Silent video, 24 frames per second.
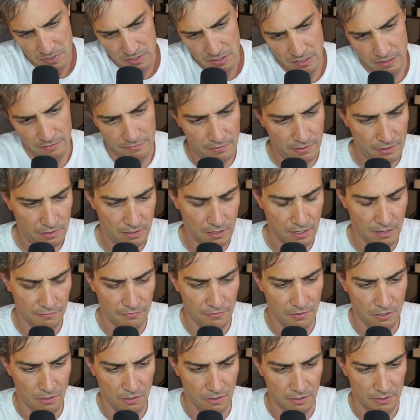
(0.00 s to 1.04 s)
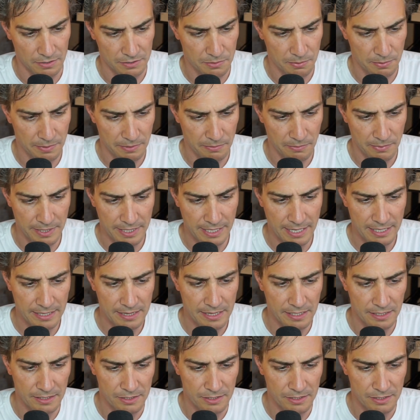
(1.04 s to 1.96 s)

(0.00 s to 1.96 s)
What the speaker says: of course, we need the